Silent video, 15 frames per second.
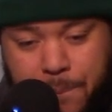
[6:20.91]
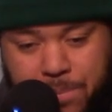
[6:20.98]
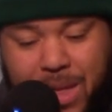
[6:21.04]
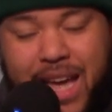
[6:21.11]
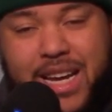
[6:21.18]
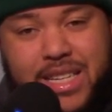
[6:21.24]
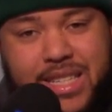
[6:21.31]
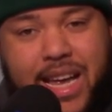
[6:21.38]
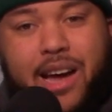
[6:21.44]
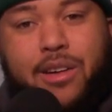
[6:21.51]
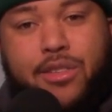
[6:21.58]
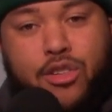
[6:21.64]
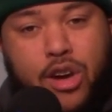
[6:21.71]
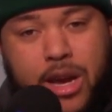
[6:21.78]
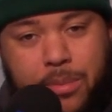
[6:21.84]
that is how
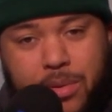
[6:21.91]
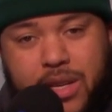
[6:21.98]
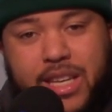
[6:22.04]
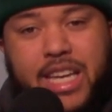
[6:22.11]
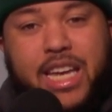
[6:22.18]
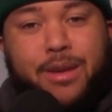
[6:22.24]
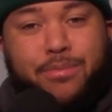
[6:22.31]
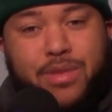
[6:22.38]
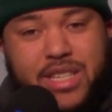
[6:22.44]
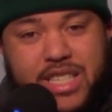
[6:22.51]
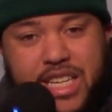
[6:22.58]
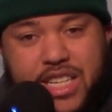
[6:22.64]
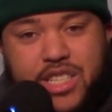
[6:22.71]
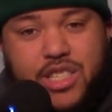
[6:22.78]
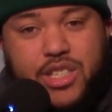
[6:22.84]
they're able to keep this
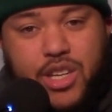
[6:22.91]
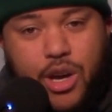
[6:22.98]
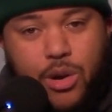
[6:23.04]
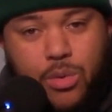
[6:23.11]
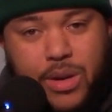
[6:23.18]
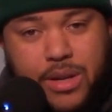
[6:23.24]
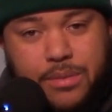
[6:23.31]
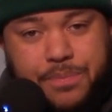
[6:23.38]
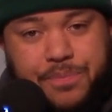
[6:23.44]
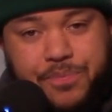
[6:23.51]
engine going.